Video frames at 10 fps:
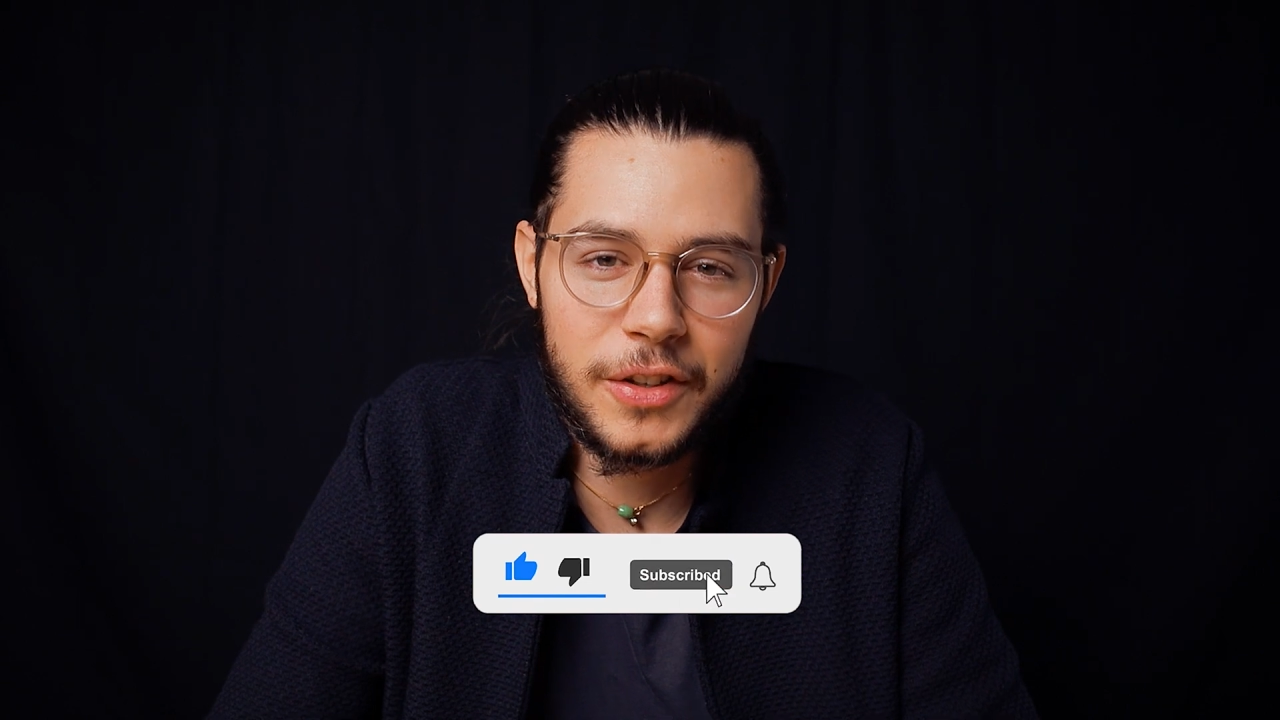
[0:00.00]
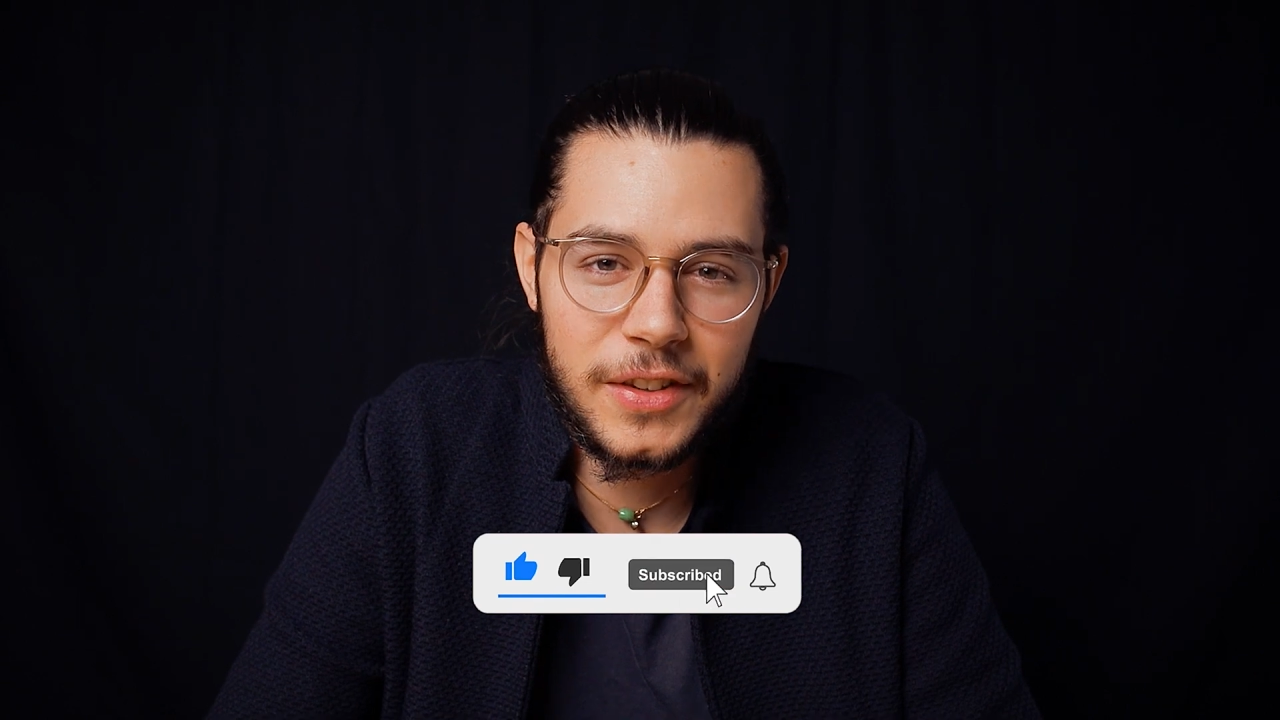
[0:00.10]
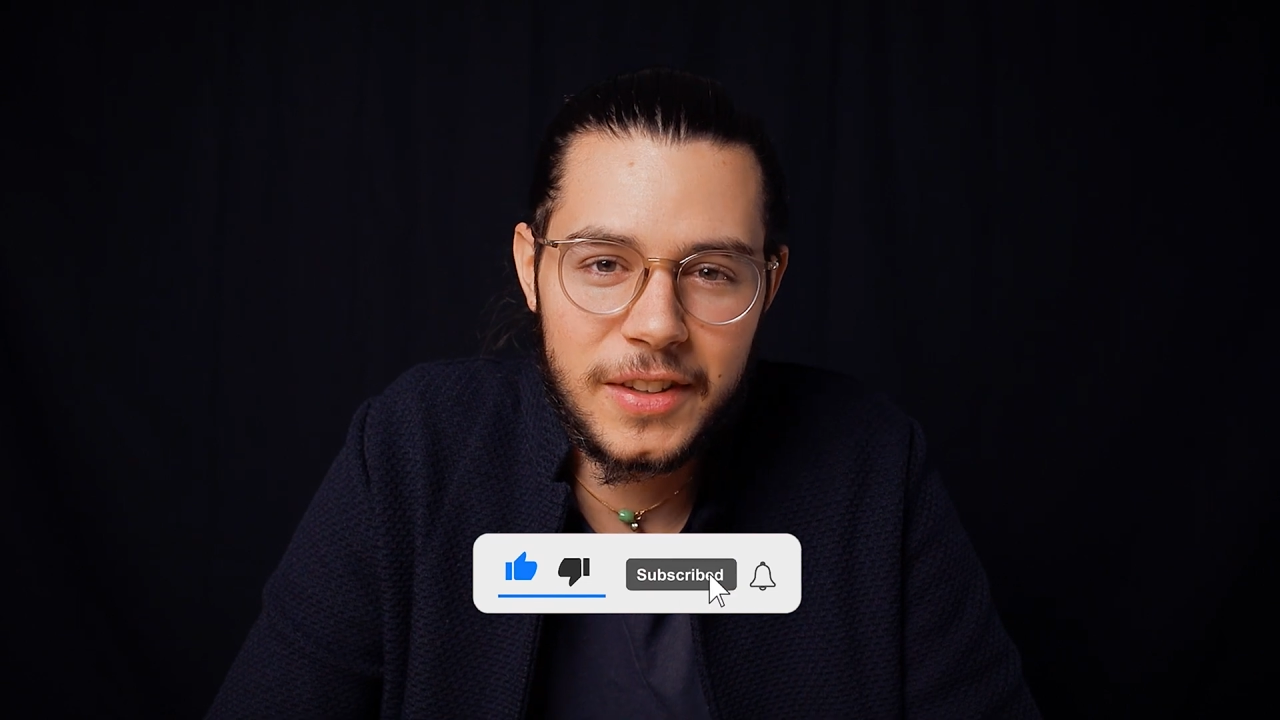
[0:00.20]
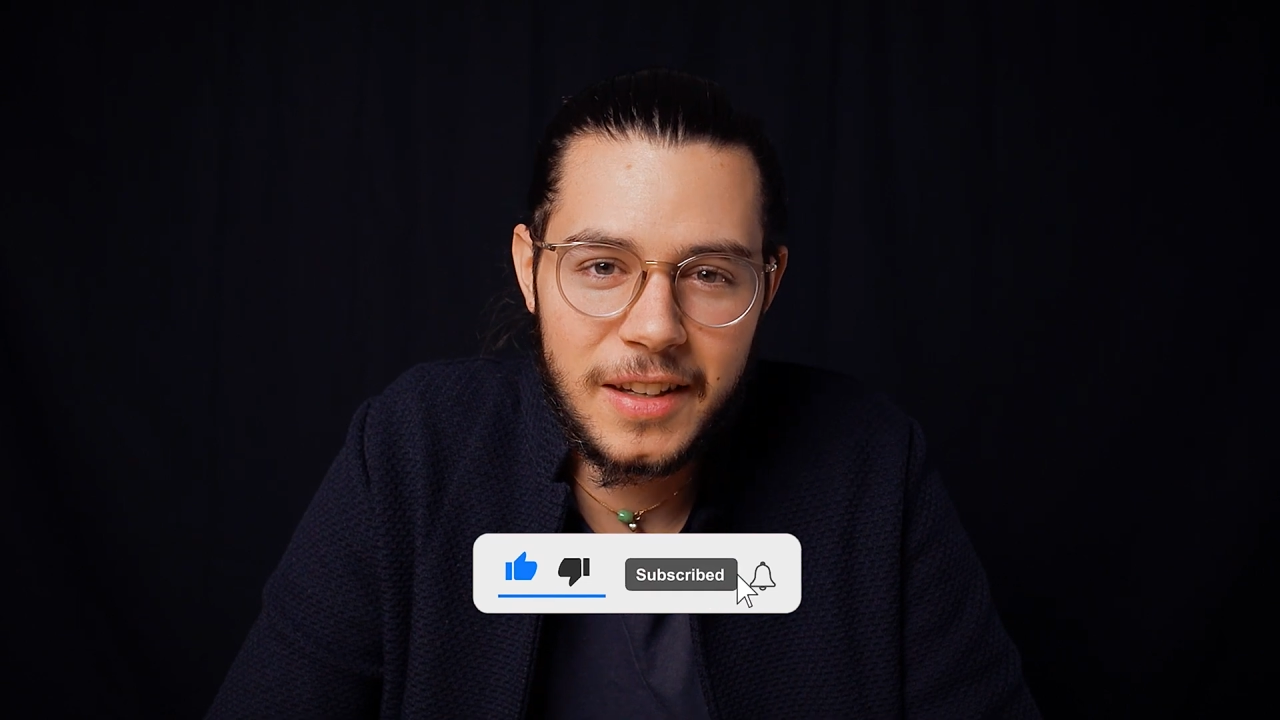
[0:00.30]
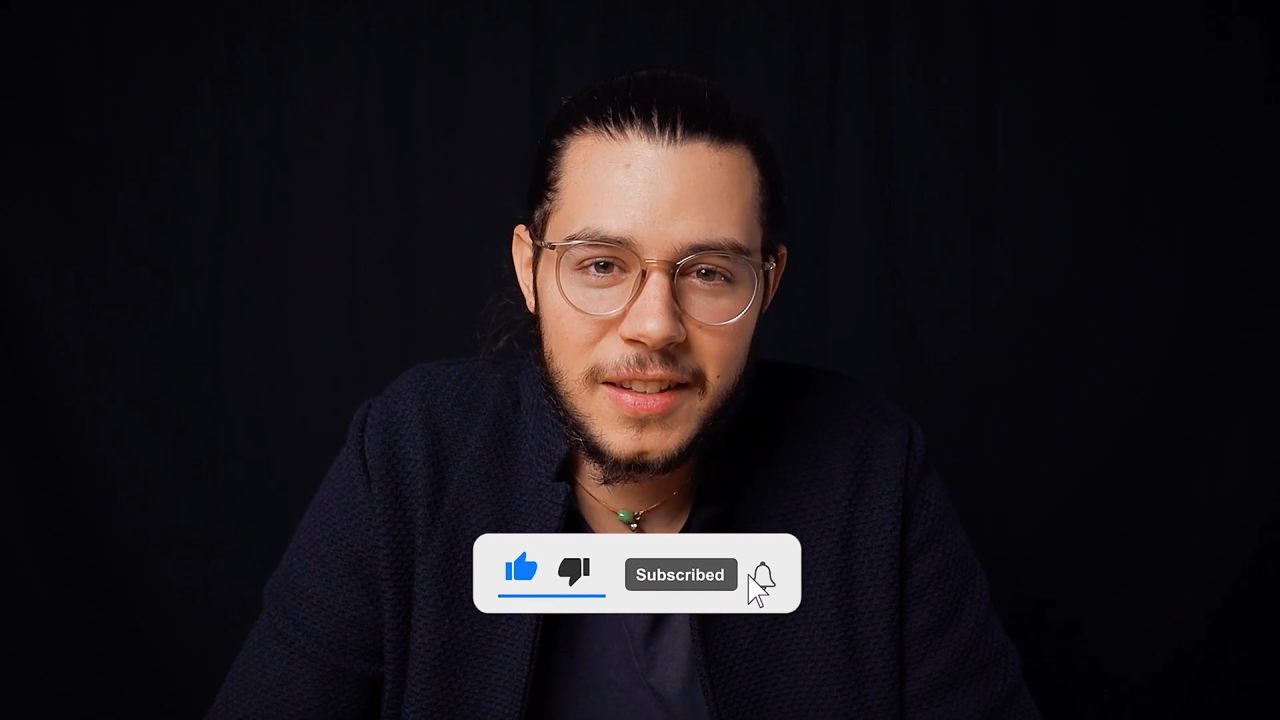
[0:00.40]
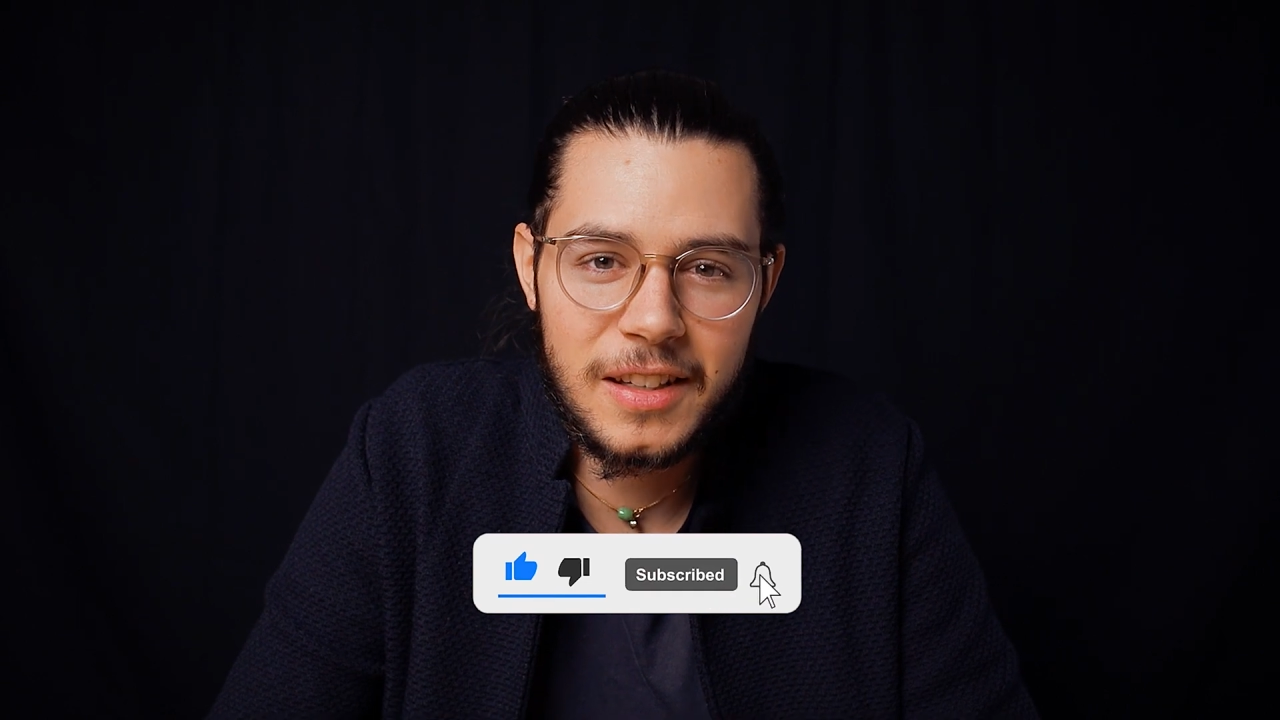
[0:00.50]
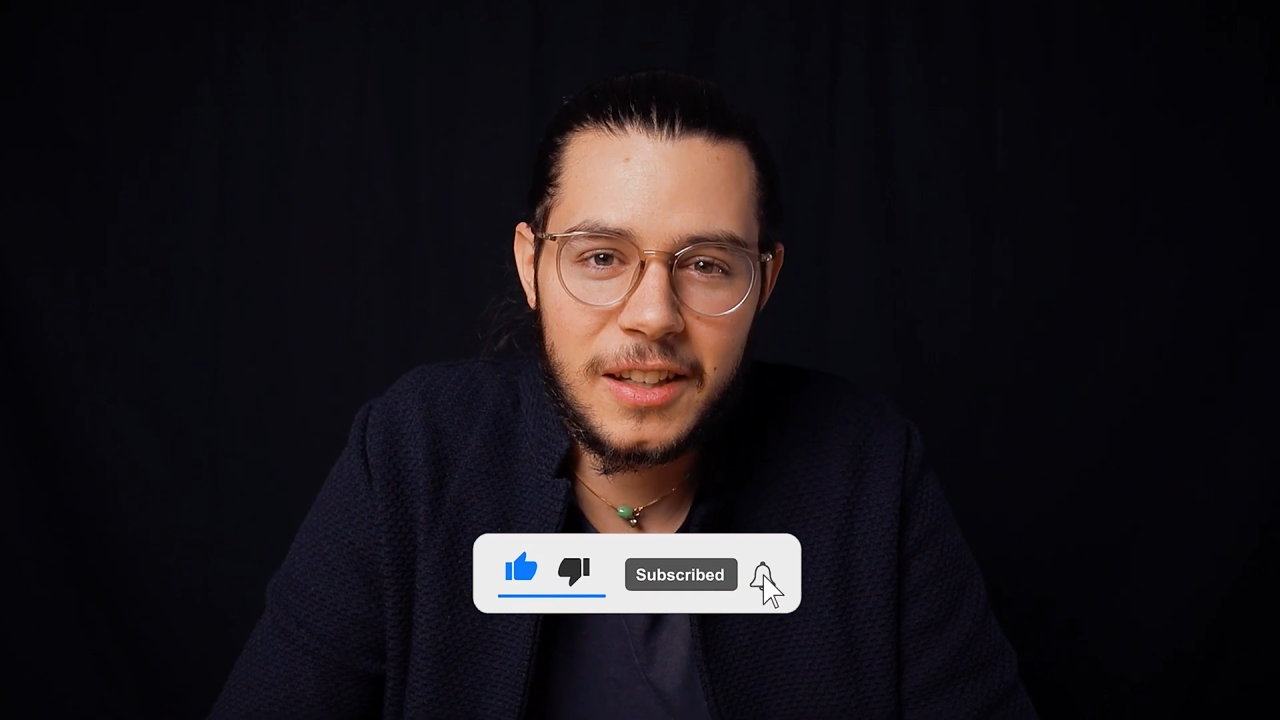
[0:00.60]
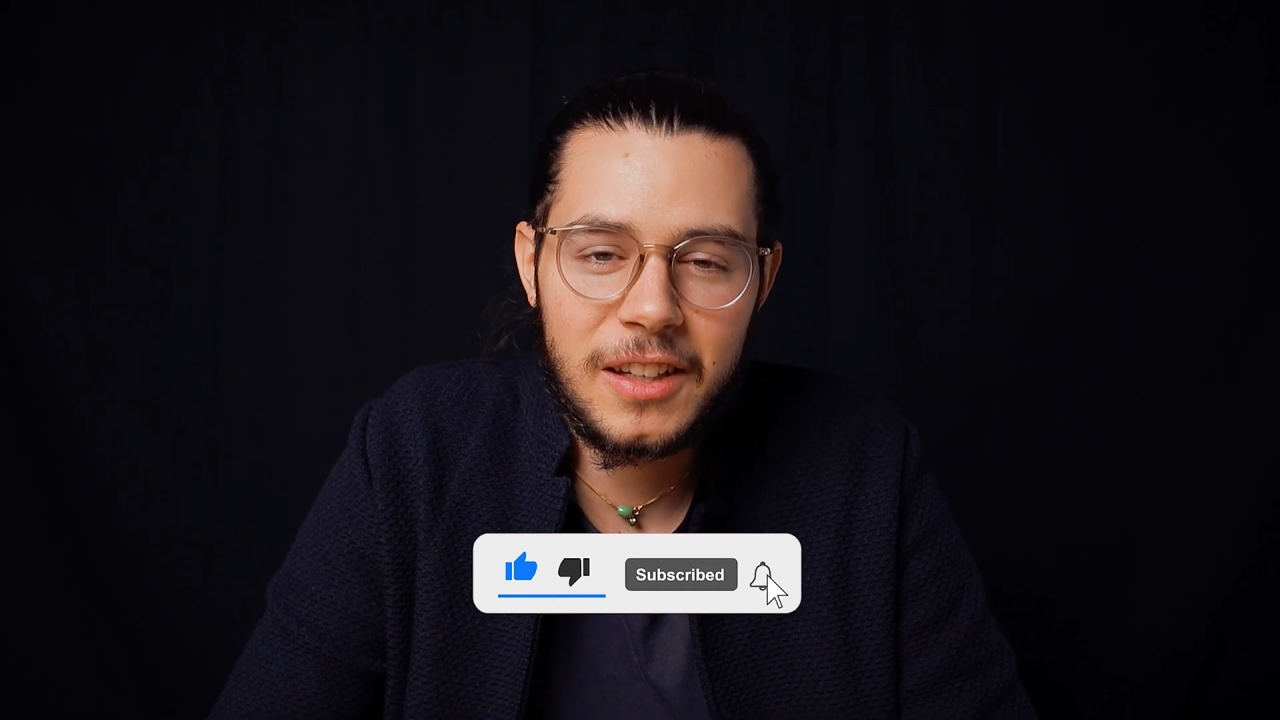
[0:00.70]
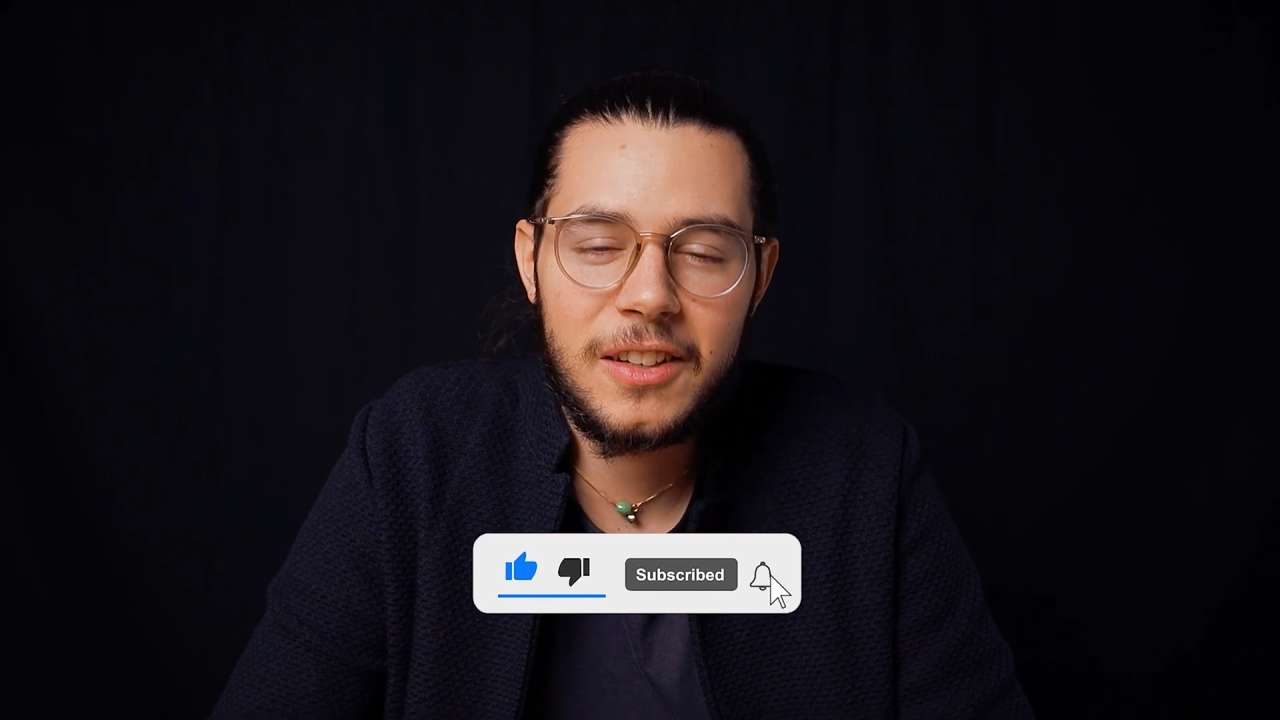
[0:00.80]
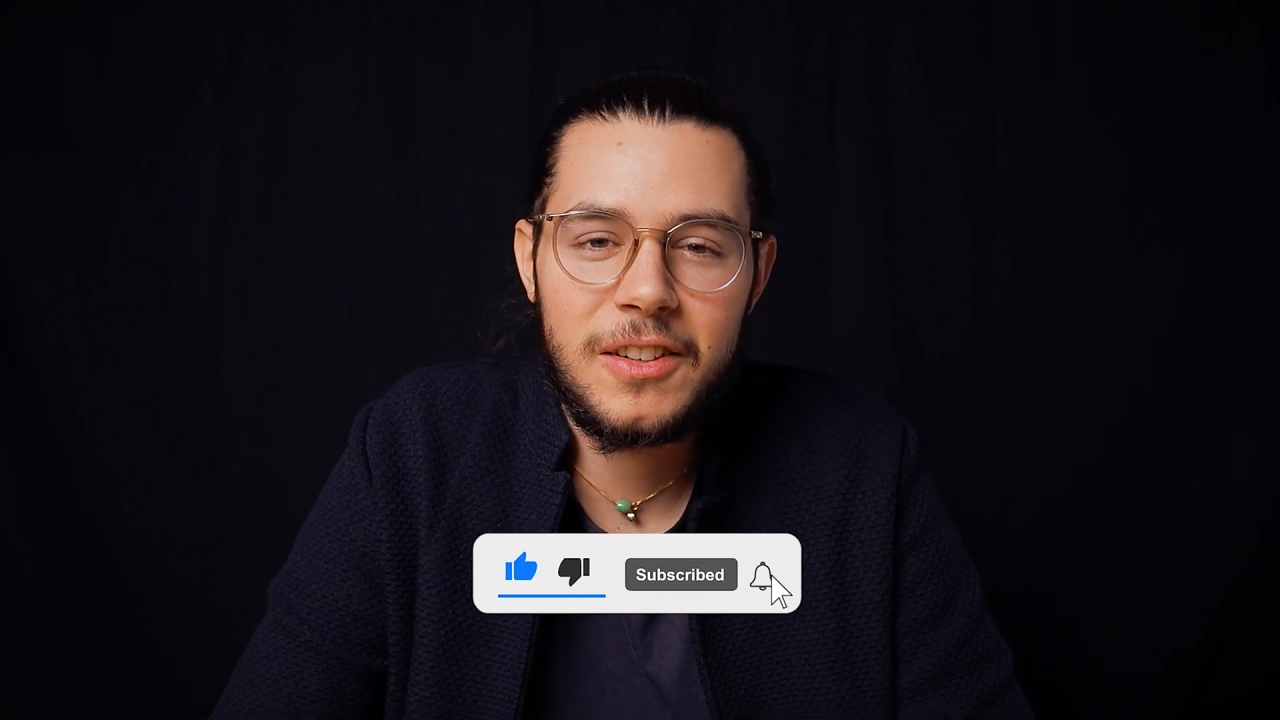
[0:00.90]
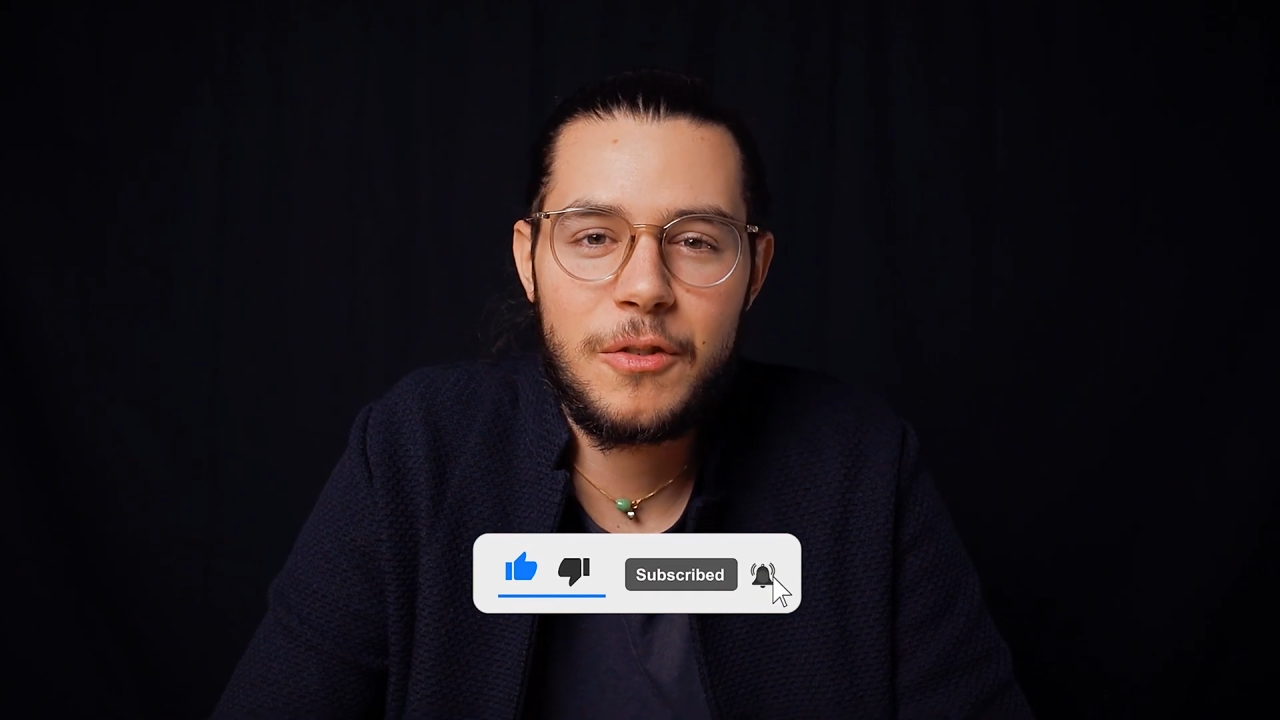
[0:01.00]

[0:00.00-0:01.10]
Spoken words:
aesthetic